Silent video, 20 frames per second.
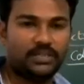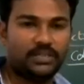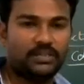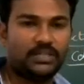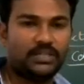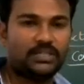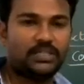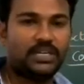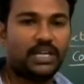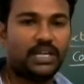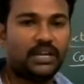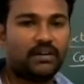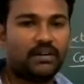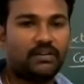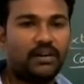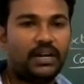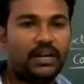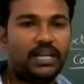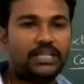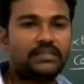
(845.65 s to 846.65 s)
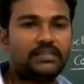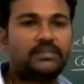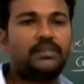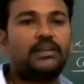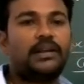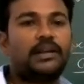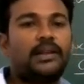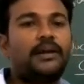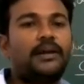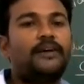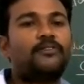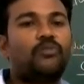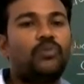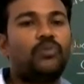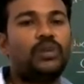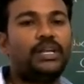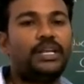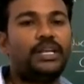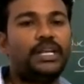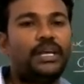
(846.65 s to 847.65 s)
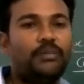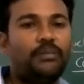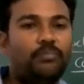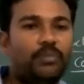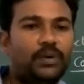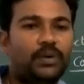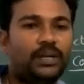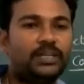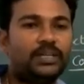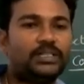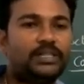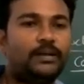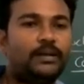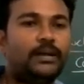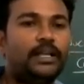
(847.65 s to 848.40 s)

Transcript: These 3 are called as non-collinear points.